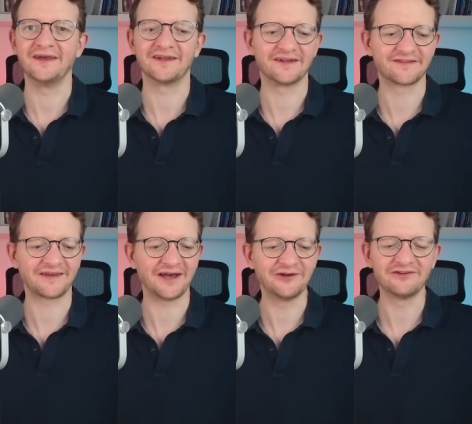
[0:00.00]
And that's
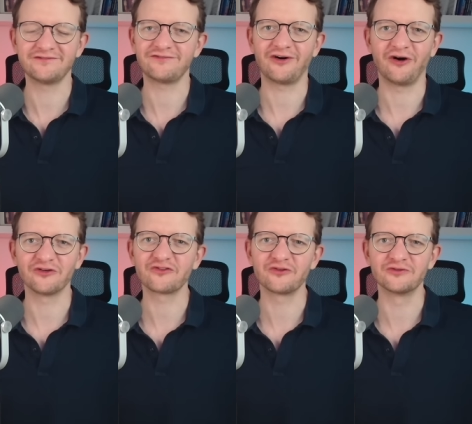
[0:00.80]
kind of
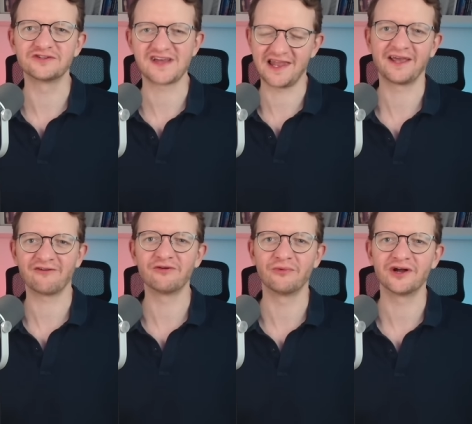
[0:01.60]
also telling
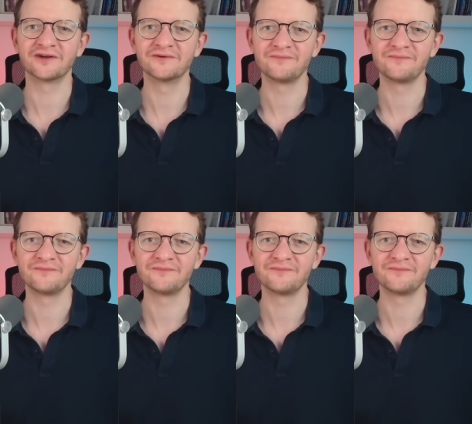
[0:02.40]
everyone,